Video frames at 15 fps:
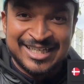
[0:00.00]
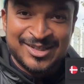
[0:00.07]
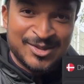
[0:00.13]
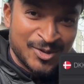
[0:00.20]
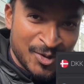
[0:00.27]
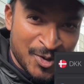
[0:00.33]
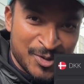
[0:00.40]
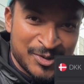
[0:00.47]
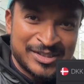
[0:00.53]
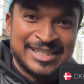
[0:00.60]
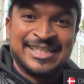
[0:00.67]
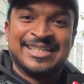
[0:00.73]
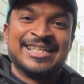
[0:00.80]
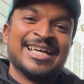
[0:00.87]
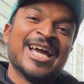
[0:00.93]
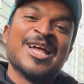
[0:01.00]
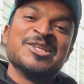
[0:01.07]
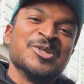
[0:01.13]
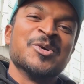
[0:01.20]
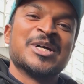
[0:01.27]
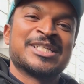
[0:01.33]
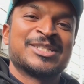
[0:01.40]
euros and
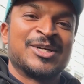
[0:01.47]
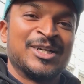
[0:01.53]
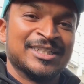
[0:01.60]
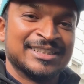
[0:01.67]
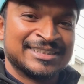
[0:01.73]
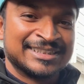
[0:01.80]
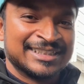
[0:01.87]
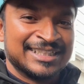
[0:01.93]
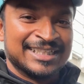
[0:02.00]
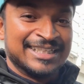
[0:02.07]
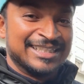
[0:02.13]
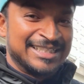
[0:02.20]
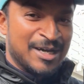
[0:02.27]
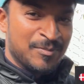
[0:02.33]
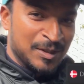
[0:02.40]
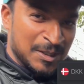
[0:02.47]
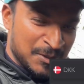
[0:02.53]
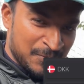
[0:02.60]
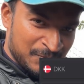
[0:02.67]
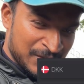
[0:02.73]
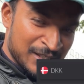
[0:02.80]
US dollars down below.